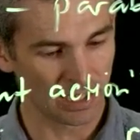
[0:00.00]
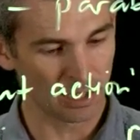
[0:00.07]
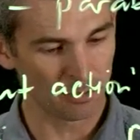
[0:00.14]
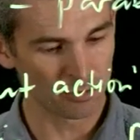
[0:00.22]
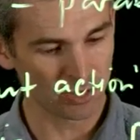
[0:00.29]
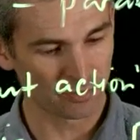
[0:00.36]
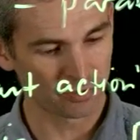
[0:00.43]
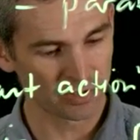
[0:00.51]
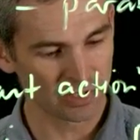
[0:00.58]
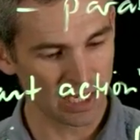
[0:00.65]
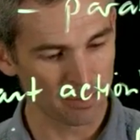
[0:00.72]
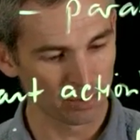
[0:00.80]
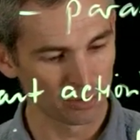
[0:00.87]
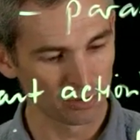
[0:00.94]
so for
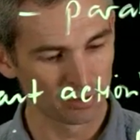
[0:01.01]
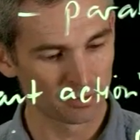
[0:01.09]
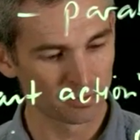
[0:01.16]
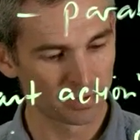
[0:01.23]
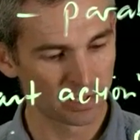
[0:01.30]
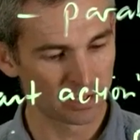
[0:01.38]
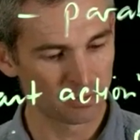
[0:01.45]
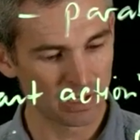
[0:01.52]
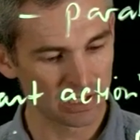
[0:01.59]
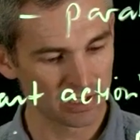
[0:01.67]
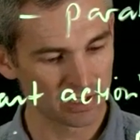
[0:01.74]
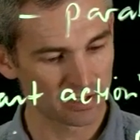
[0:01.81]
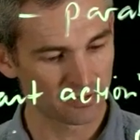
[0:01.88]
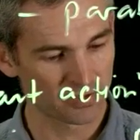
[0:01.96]
example, the
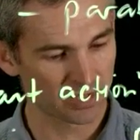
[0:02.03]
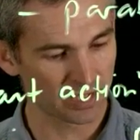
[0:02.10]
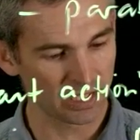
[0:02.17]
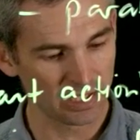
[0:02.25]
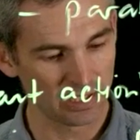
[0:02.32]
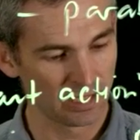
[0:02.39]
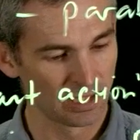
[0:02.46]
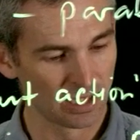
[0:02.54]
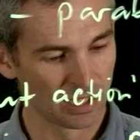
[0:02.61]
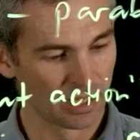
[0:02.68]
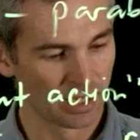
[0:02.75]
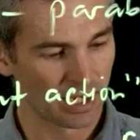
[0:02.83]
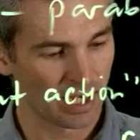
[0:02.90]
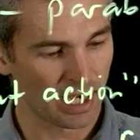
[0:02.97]
dimensions of c
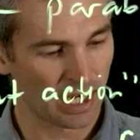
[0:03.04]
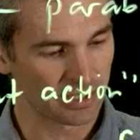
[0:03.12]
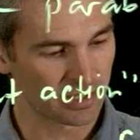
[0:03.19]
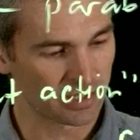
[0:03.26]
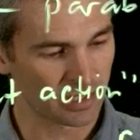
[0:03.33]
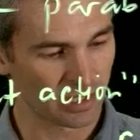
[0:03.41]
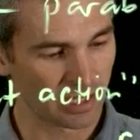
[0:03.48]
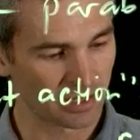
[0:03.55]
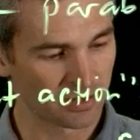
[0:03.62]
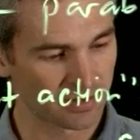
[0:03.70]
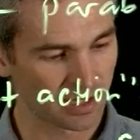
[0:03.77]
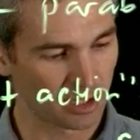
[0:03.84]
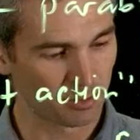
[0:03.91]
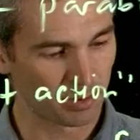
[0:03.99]
are just a length
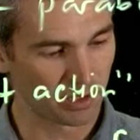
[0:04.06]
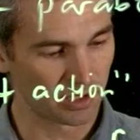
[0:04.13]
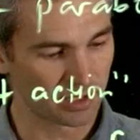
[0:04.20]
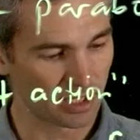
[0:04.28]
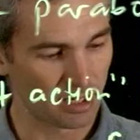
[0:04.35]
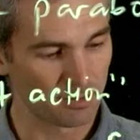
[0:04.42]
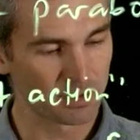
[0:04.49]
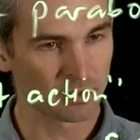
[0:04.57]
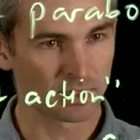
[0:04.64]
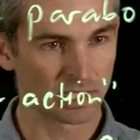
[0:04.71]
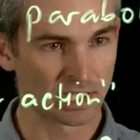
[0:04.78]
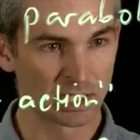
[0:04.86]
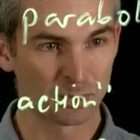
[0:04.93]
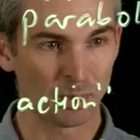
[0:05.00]
scale per unit time, so it's a
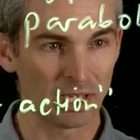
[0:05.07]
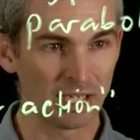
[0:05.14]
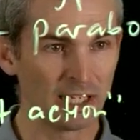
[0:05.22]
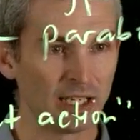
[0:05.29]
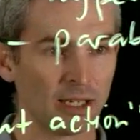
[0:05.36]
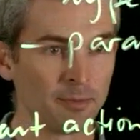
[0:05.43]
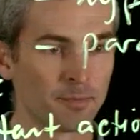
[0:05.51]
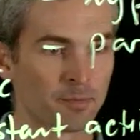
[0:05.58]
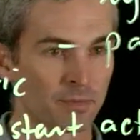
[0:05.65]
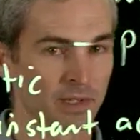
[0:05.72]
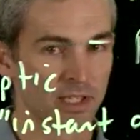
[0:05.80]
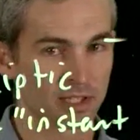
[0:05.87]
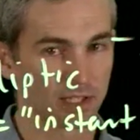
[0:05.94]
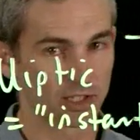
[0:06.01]
speed.
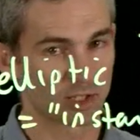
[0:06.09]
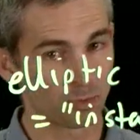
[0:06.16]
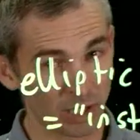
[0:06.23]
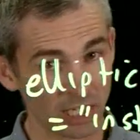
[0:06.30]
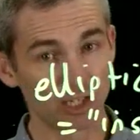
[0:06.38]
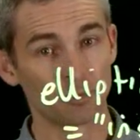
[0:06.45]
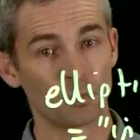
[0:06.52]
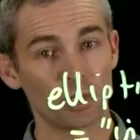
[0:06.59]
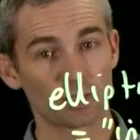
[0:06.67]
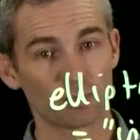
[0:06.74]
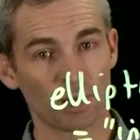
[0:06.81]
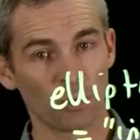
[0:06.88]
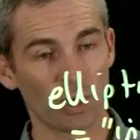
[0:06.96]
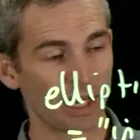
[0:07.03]
It's the speed at which
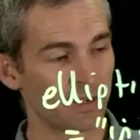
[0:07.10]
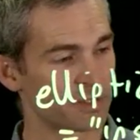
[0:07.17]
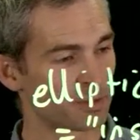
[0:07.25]
my waves